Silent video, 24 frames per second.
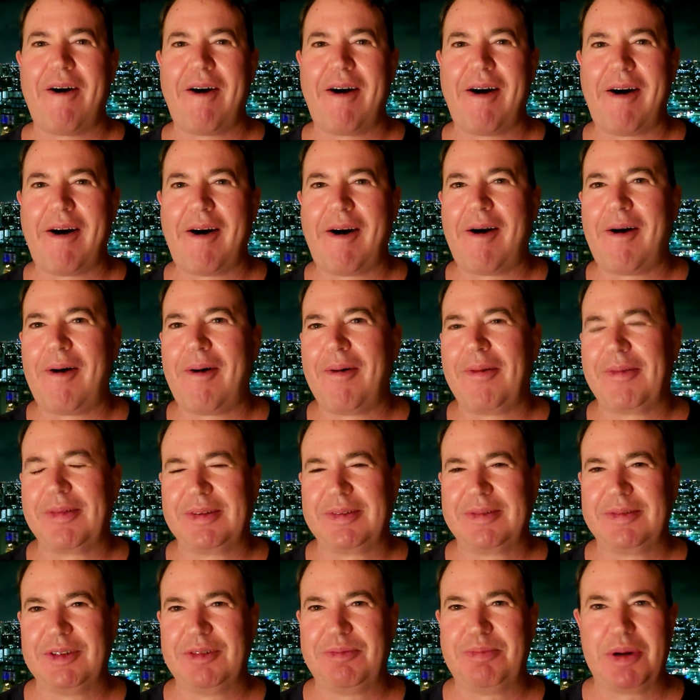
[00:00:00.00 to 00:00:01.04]
Um,
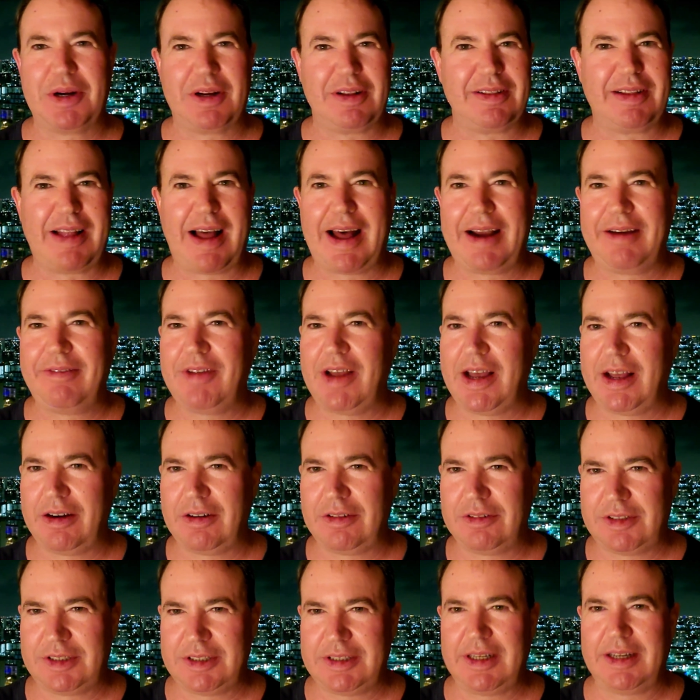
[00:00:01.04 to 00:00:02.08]
you put a lot of
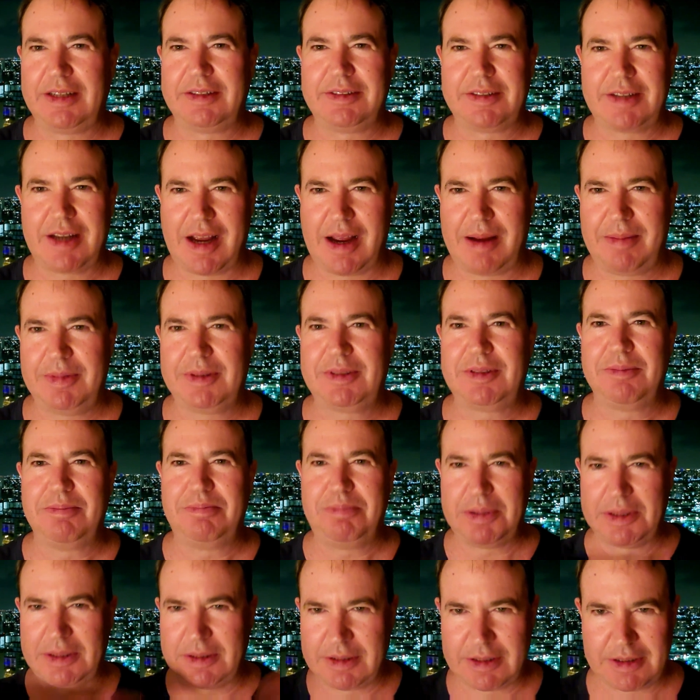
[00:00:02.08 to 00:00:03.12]
energy and time into
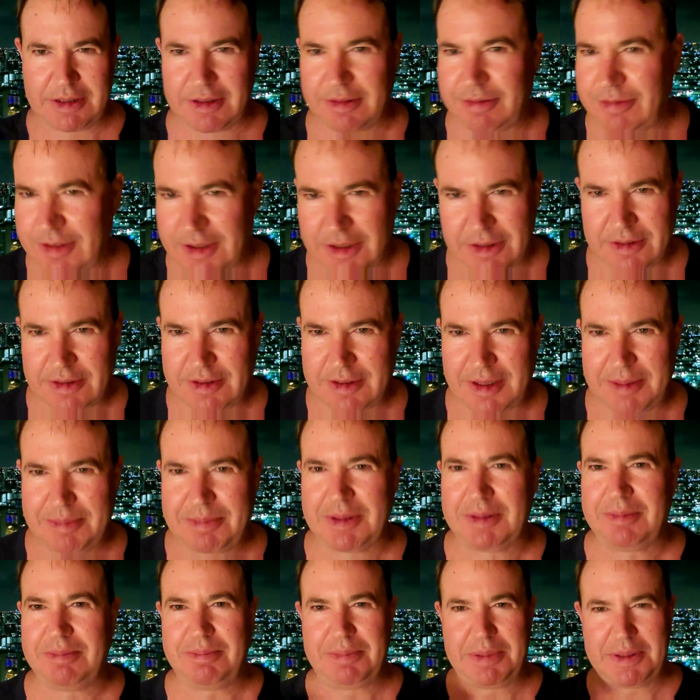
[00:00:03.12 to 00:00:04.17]
building your fears up
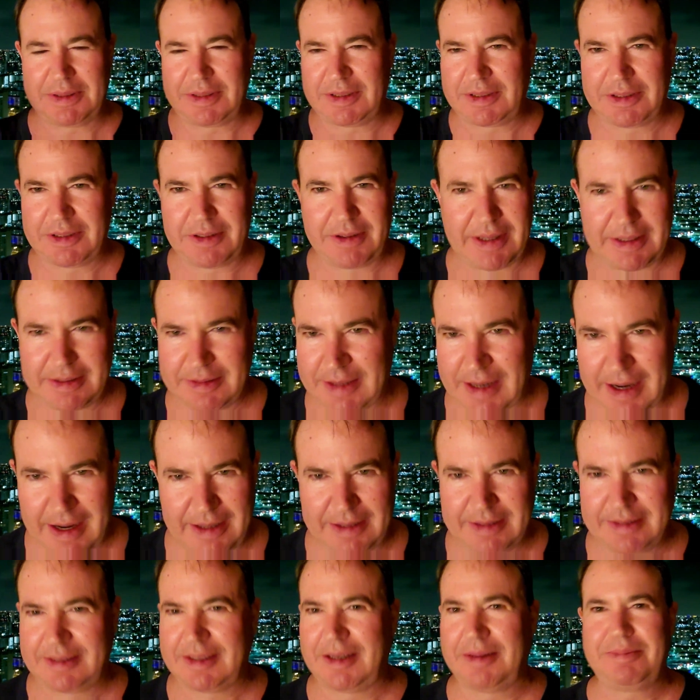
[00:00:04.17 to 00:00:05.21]
and building your
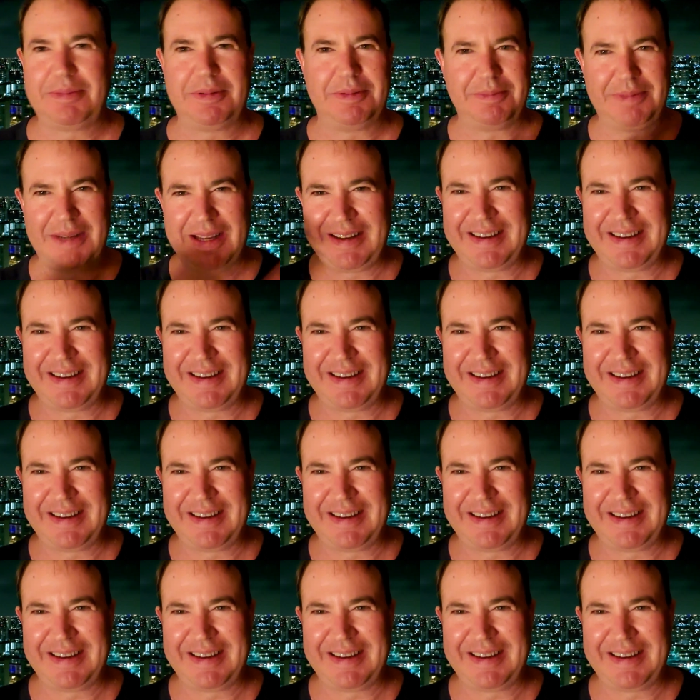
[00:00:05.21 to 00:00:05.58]
anxieties up, and